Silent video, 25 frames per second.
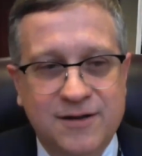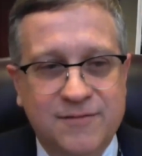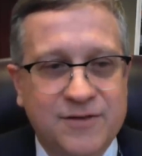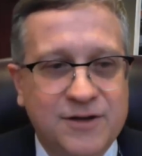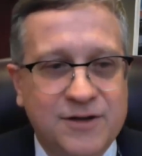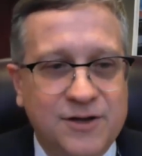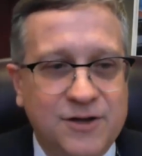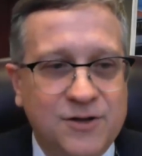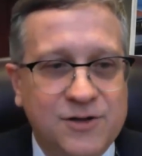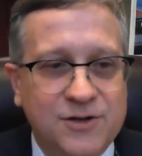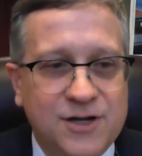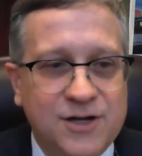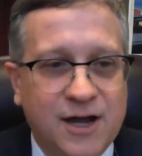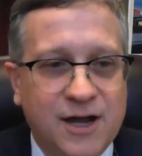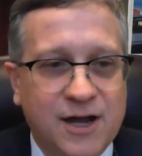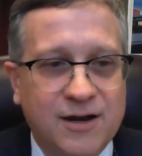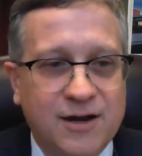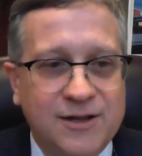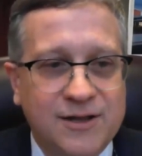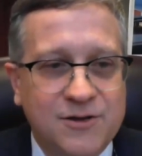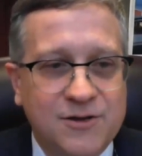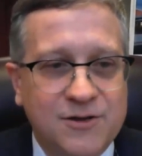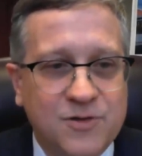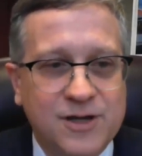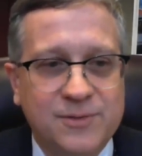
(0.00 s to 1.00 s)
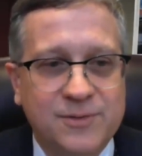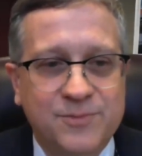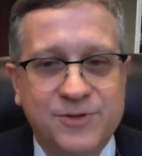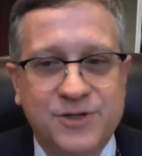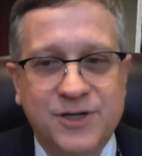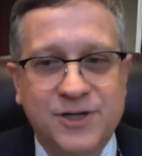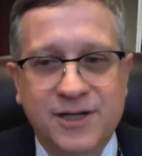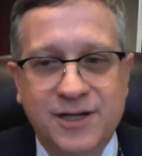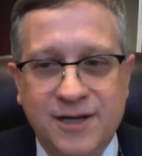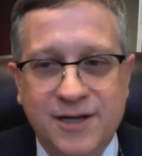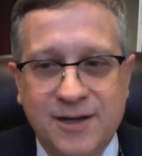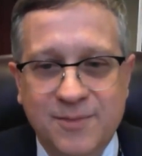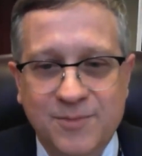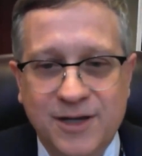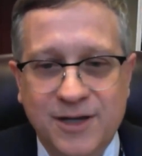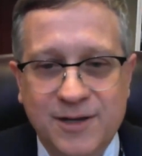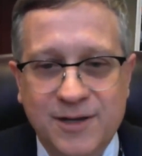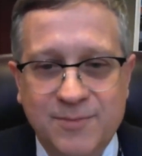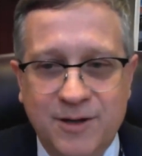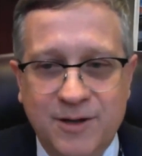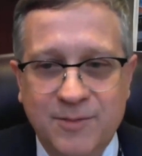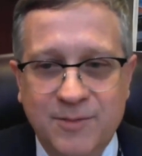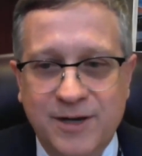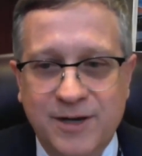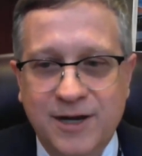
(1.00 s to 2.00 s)
of the new Donnelly Williamson
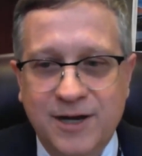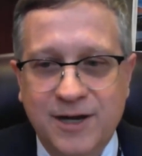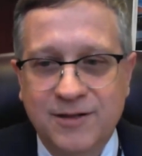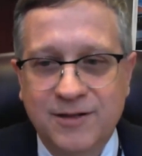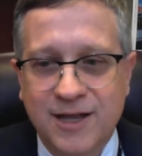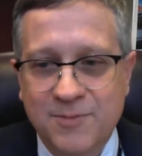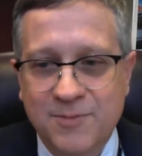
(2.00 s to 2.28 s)
MD Public Health